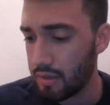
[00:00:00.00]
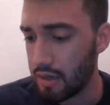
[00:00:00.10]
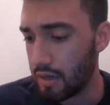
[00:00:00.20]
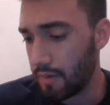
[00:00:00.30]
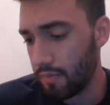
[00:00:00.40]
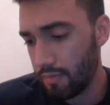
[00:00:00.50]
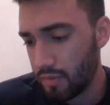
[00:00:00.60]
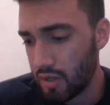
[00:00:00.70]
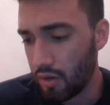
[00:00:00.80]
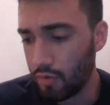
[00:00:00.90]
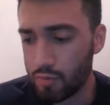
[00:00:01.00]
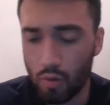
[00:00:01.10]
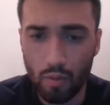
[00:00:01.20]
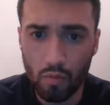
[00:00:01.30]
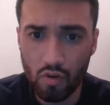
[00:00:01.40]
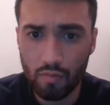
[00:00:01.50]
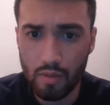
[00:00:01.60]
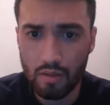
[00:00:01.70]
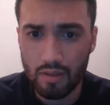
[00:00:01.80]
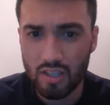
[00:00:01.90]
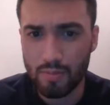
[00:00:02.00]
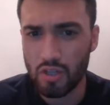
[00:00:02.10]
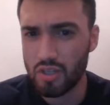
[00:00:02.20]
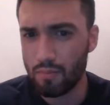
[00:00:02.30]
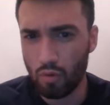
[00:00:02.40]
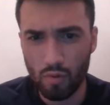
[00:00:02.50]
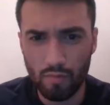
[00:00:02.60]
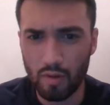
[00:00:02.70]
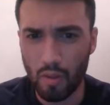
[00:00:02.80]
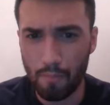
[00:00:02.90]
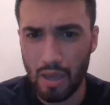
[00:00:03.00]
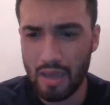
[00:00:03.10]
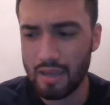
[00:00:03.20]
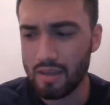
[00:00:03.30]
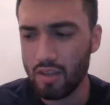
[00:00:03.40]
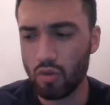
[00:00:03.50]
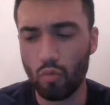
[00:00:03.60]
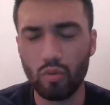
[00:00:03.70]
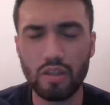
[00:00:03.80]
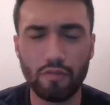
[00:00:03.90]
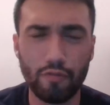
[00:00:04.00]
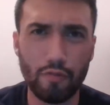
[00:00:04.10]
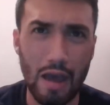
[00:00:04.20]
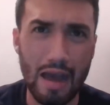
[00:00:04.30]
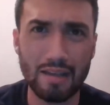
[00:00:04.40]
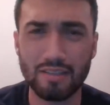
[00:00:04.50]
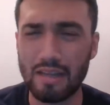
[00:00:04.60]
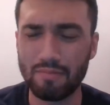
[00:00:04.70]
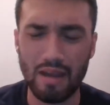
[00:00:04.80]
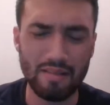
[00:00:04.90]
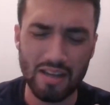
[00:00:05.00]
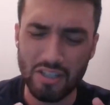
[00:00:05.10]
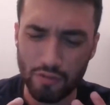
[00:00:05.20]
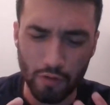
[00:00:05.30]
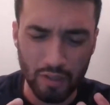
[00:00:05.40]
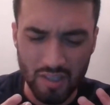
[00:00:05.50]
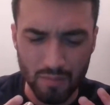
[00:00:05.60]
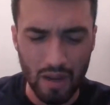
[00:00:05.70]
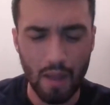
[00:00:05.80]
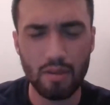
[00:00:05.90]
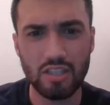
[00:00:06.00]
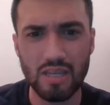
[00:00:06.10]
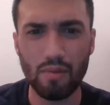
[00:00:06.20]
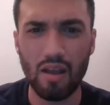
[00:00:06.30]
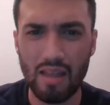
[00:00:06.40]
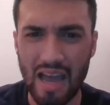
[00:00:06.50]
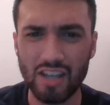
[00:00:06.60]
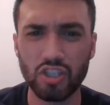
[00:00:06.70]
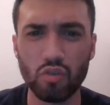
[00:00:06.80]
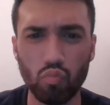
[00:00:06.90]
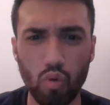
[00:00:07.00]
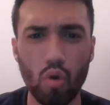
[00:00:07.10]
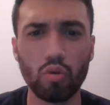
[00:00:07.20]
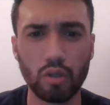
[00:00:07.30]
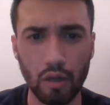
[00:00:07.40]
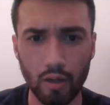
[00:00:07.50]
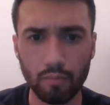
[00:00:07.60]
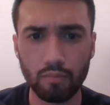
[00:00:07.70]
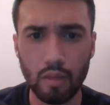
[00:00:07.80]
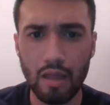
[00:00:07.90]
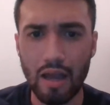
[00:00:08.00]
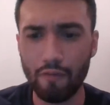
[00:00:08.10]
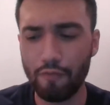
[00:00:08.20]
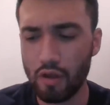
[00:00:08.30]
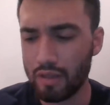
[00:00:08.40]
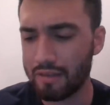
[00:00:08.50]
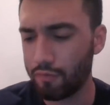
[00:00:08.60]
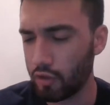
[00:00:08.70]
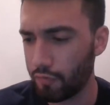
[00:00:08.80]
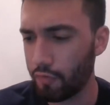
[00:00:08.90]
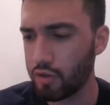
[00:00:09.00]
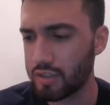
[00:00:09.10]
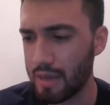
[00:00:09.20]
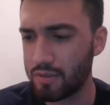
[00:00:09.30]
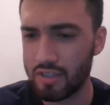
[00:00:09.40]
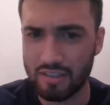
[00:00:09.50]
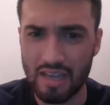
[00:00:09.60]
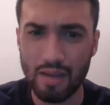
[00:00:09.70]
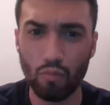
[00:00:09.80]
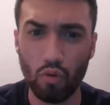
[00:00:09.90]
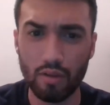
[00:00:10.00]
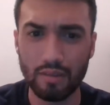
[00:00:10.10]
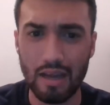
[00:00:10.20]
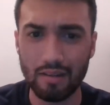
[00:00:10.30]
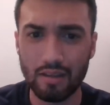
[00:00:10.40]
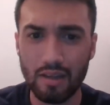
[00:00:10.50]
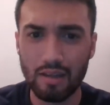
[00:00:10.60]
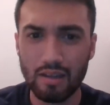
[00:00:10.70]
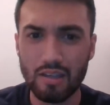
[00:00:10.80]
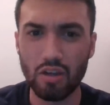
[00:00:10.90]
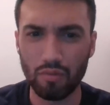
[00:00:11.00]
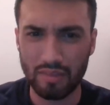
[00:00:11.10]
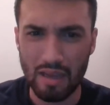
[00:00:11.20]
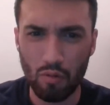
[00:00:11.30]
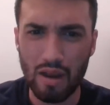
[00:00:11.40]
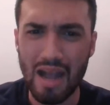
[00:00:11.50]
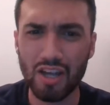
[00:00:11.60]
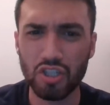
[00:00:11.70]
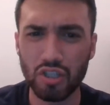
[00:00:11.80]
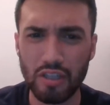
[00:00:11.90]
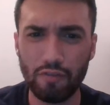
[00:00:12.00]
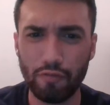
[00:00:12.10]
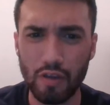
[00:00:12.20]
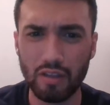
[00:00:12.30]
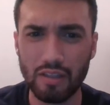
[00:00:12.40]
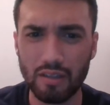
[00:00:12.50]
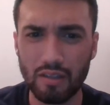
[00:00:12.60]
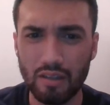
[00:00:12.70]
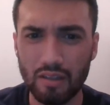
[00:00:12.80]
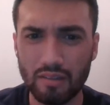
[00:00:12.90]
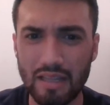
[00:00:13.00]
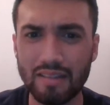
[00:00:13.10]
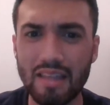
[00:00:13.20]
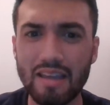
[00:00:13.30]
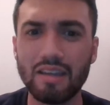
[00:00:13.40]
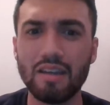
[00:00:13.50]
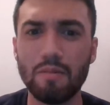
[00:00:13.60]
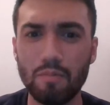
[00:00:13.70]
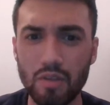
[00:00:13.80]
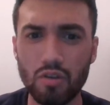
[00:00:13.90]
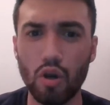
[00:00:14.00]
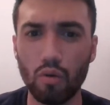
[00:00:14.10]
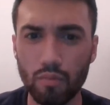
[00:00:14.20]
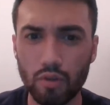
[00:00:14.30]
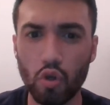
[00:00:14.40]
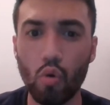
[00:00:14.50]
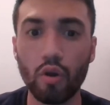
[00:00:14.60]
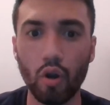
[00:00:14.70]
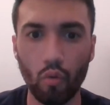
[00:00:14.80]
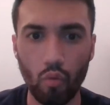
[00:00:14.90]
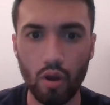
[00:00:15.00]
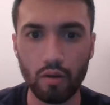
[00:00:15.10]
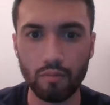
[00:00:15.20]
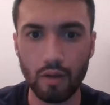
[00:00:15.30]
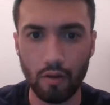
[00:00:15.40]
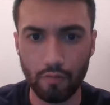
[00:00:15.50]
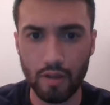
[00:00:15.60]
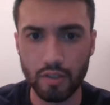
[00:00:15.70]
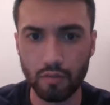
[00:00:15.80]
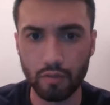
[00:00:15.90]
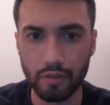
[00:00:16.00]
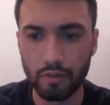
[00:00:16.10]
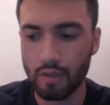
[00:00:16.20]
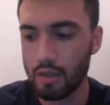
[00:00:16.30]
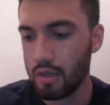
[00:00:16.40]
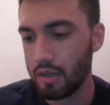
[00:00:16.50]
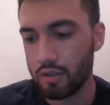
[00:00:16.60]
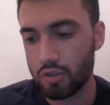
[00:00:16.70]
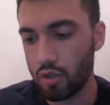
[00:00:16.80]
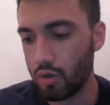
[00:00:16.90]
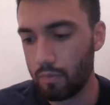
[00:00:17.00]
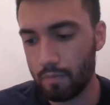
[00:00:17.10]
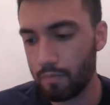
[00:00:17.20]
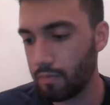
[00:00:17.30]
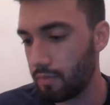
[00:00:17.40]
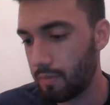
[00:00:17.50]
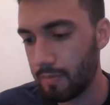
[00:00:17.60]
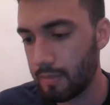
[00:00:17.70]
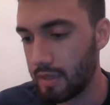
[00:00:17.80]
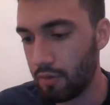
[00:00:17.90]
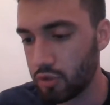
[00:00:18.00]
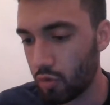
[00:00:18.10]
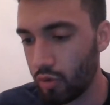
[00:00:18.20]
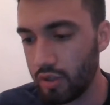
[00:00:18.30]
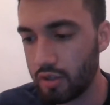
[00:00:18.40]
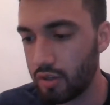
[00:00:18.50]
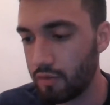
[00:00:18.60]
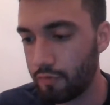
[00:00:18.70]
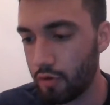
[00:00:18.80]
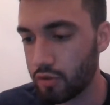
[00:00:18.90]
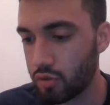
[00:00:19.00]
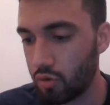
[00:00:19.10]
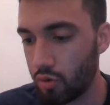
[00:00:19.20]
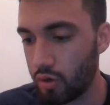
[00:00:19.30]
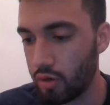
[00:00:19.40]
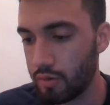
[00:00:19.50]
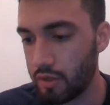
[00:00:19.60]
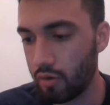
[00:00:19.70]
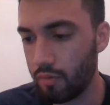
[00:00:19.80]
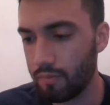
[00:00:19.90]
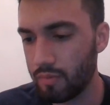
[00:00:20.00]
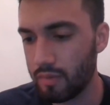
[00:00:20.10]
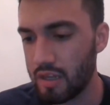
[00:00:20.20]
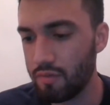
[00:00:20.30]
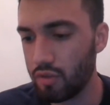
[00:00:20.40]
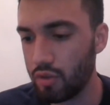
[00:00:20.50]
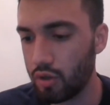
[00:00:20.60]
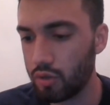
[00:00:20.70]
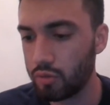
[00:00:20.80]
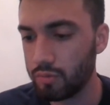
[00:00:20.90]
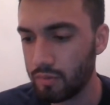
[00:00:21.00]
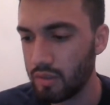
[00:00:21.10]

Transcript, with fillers: Uh, you know, there's more movement, especially more movement in the paint. They're really fast. I, I, I just felt like this Miami team actually woke up. I felt like for the first time since game one that, you know, they were actually feeling that they could, you know, go on a run offensively. So it was a really good first quarter, you know, even though,